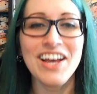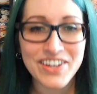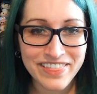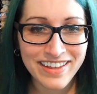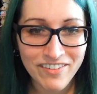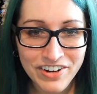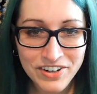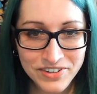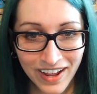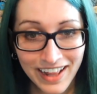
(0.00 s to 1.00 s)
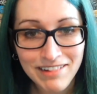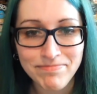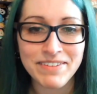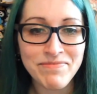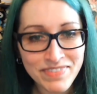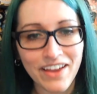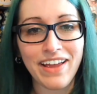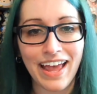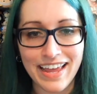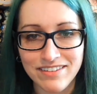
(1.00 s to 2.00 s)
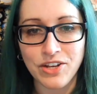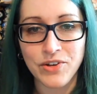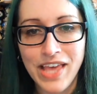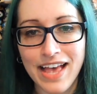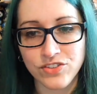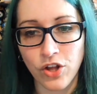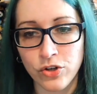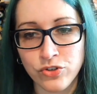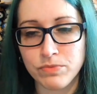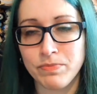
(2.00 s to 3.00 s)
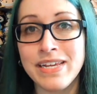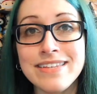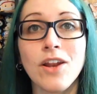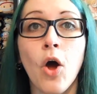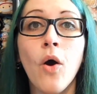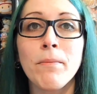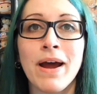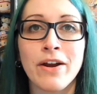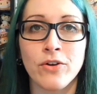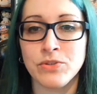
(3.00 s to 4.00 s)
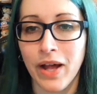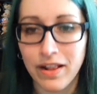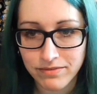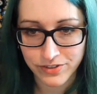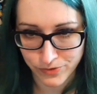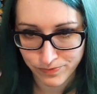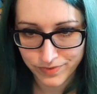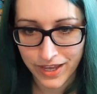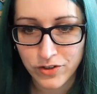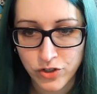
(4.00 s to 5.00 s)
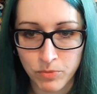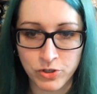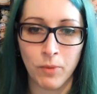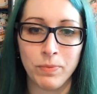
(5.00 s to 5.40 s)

Good thing I'm here to help. Okay, so yes, doctors, please, Law and Marco as well. Just, yeah, chop chop.